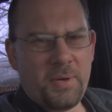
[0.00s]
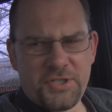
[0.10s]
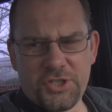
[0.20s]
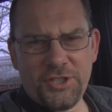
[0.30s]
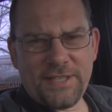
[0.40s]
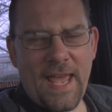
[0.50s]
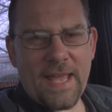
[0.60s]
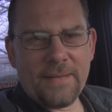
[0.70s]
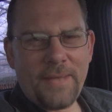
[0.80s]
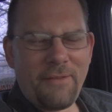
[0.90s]
But it's a good
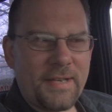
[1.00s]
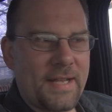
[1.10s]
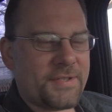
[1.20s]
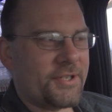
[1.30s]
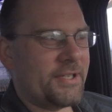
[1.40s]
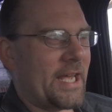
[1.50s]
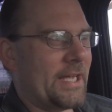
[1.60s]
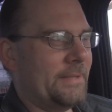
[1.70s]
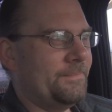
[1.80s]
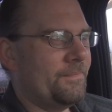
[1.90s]
day, every day is a good
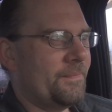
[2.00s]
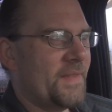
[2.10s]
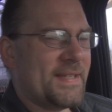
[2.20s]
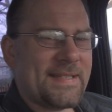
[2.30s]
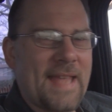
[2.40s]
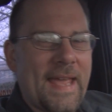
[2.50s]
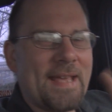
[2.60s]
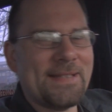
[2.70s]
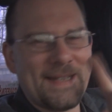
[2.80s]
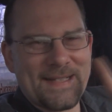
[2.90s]
day. This day
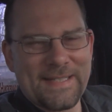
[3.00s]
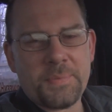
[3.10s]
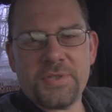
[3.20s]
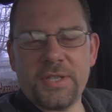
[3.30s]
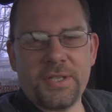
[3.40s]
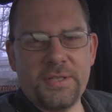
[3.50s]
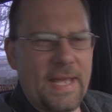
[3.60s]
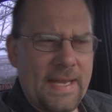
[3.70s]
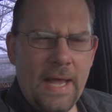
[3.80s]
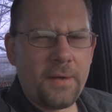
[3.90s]
is an exceptionally good
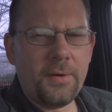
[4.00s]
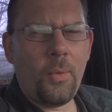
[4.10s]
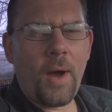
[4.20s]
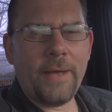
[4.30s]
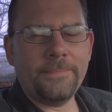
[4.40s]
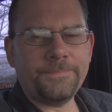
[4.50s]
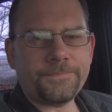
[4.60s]
day and I don't know why.